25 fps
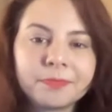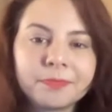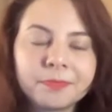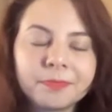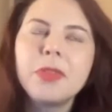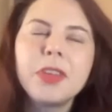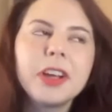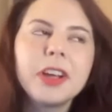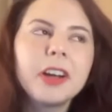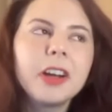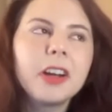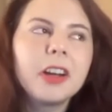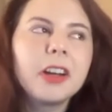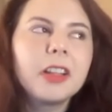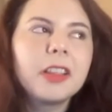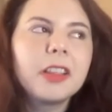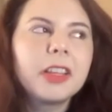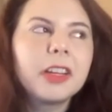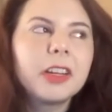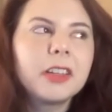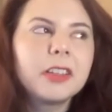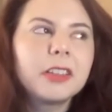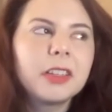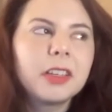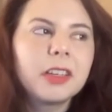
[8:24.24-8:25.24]

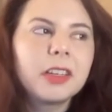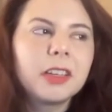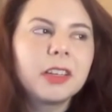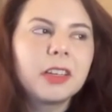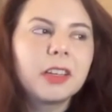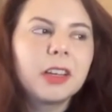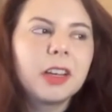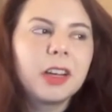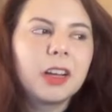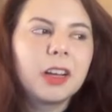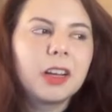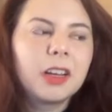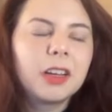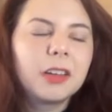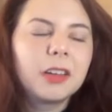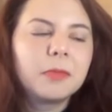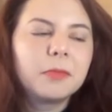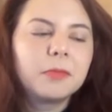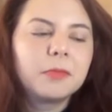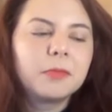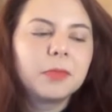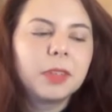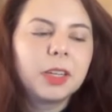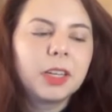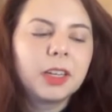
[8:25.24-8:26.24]
There's
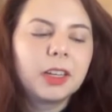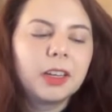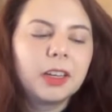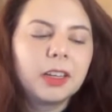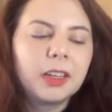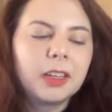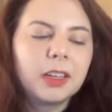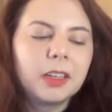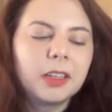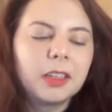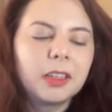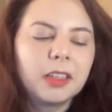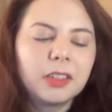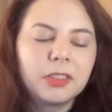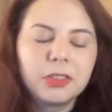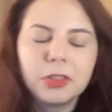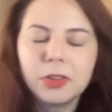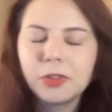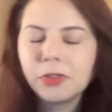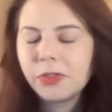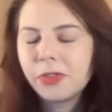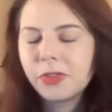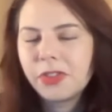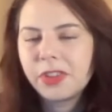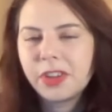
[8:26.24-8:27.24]
a
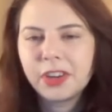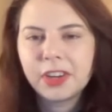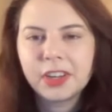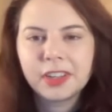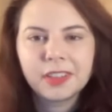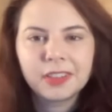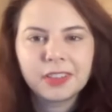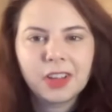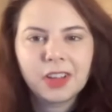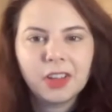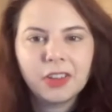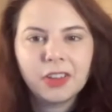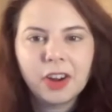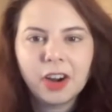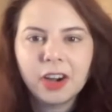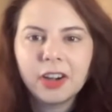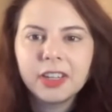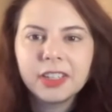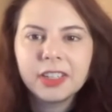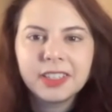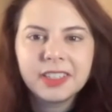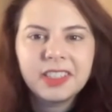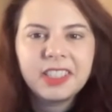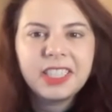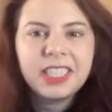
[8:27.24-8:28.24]
social theorist called
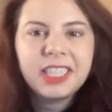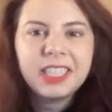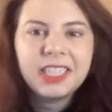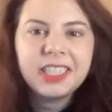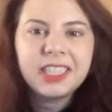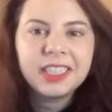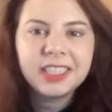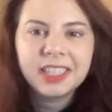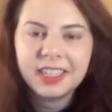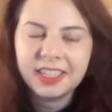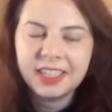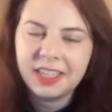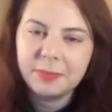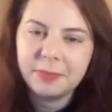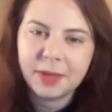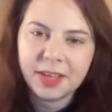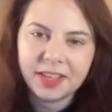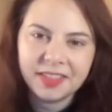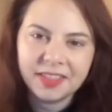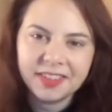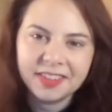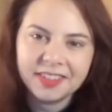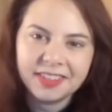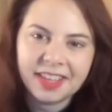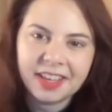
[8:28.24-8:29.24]
Arnstein, and he
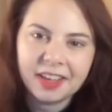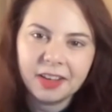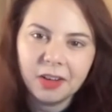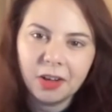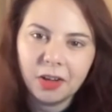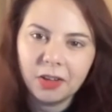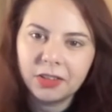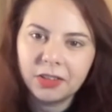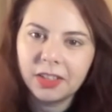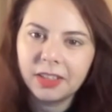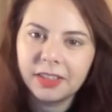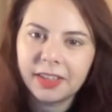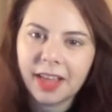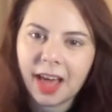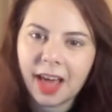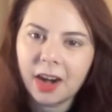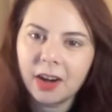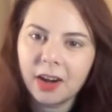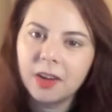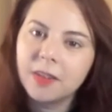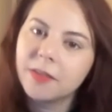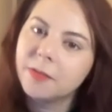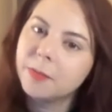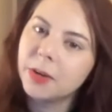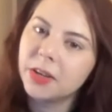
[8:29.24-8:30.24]
made this thing called the
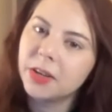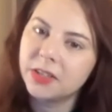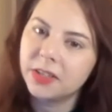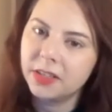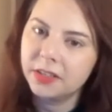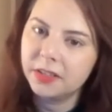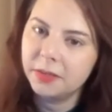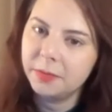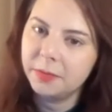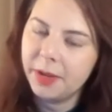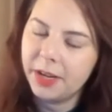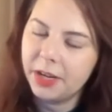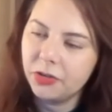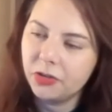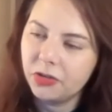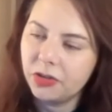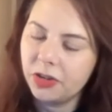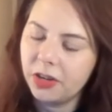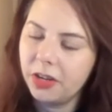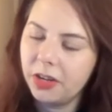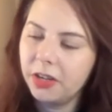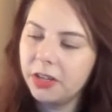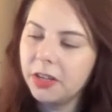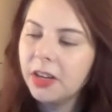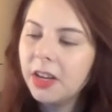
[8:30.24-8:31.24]
ladder of
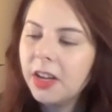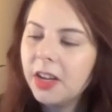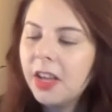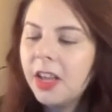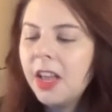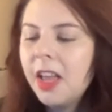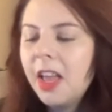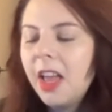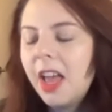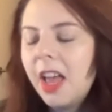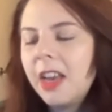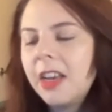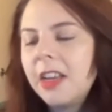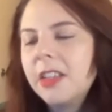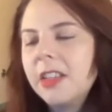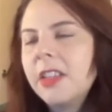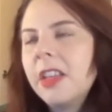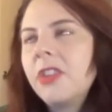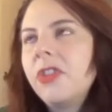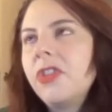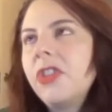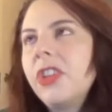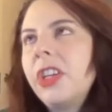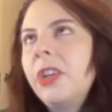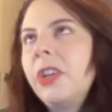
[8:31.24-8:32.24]
participation. And
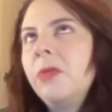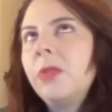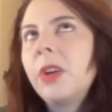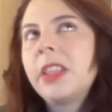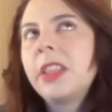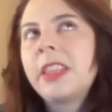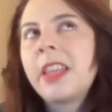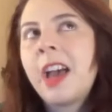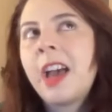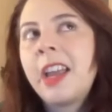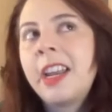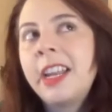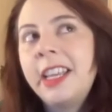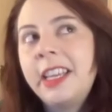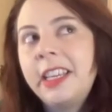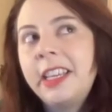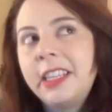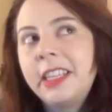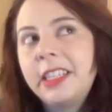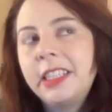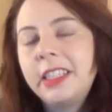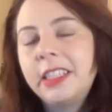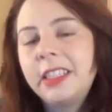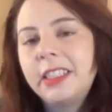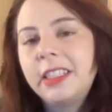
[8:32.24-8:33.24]
essentially what that
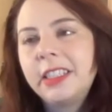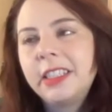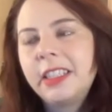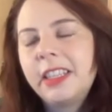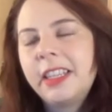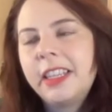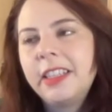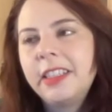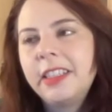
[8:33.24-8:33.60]
is